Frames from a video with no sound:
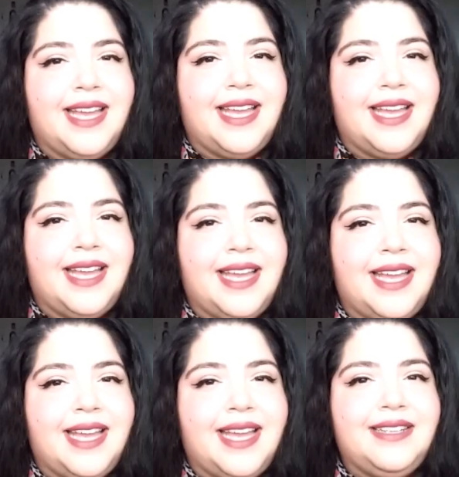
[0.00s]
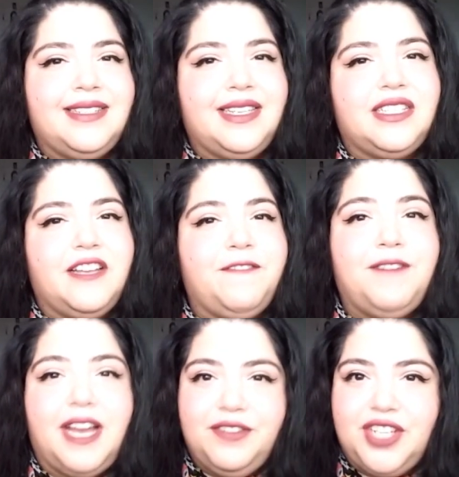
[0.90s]
And that consists of
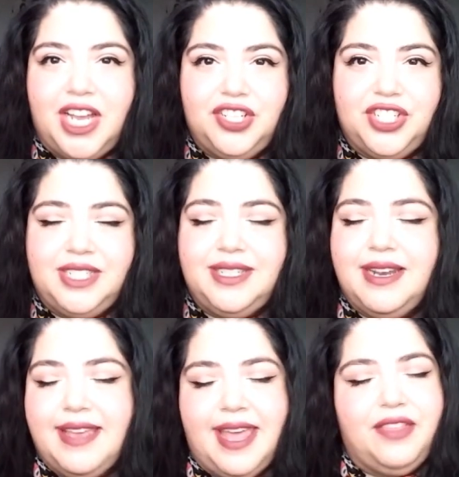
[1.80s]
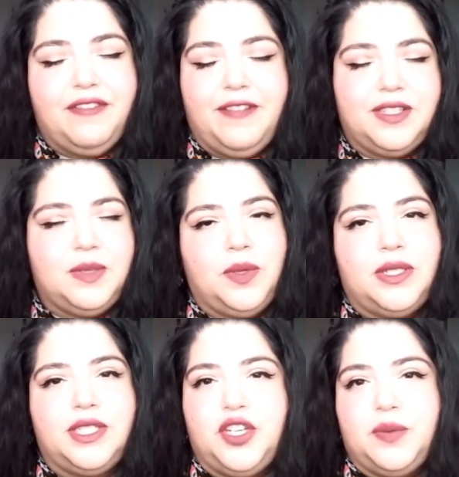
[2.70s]
5 challenges, and again, they're flexible
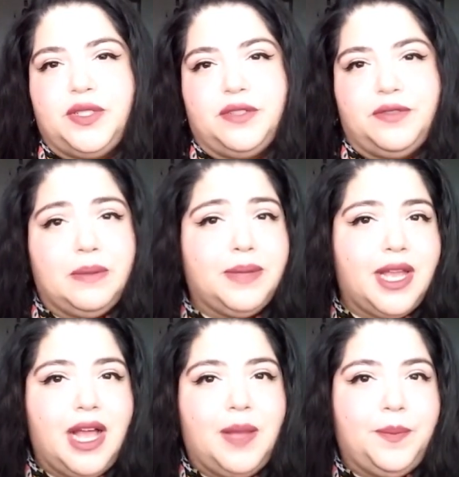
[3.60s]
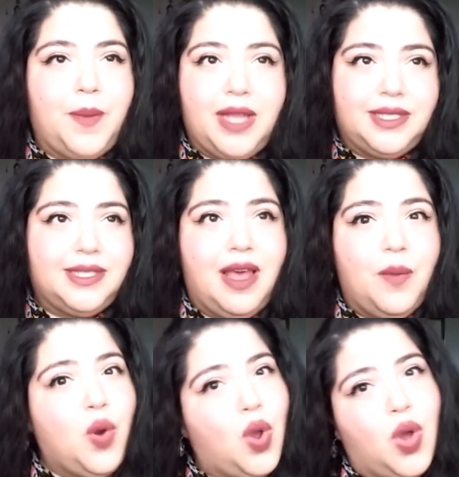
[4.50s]
in terms of doubling up on
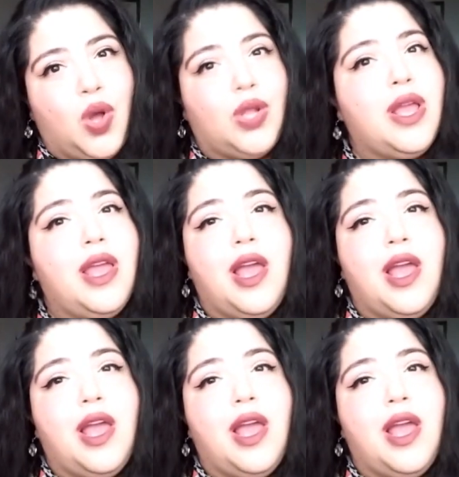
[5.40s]
some or all,